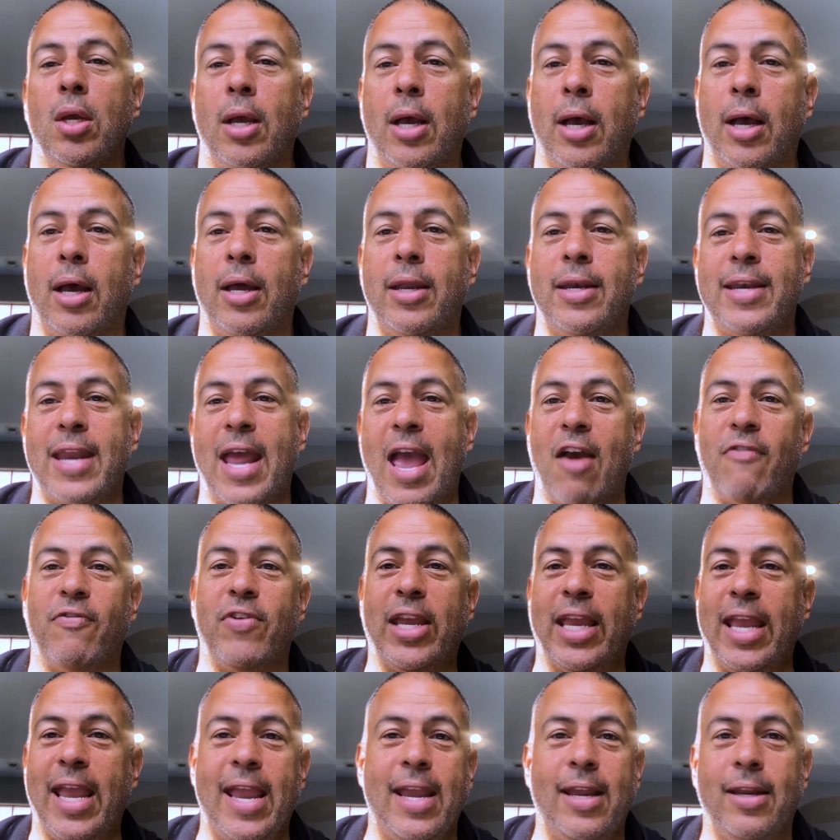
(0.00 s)

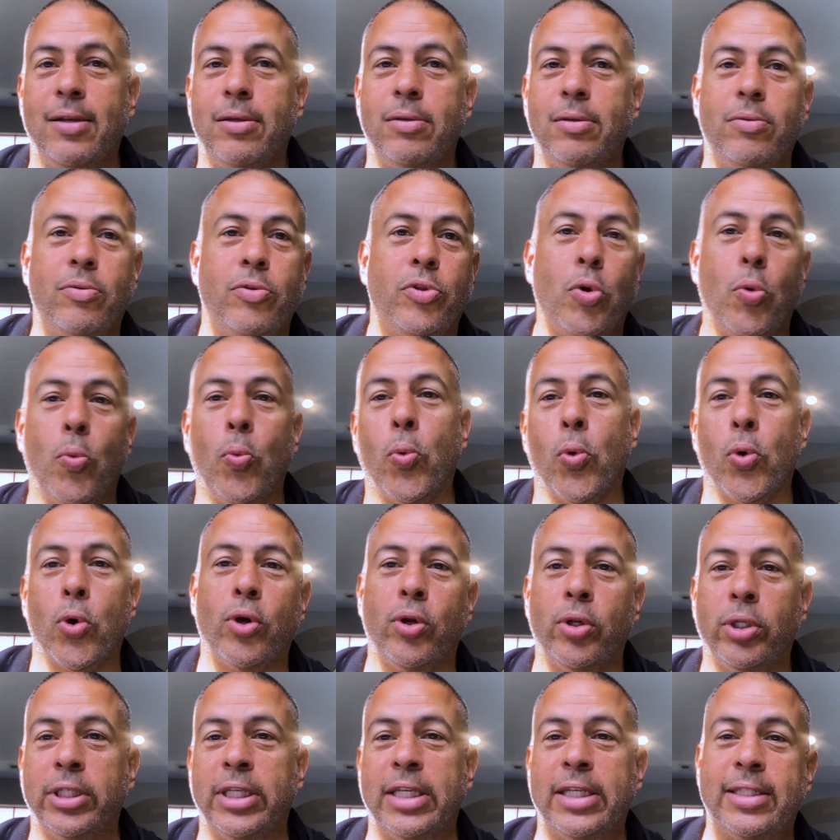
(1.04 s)
navigate the world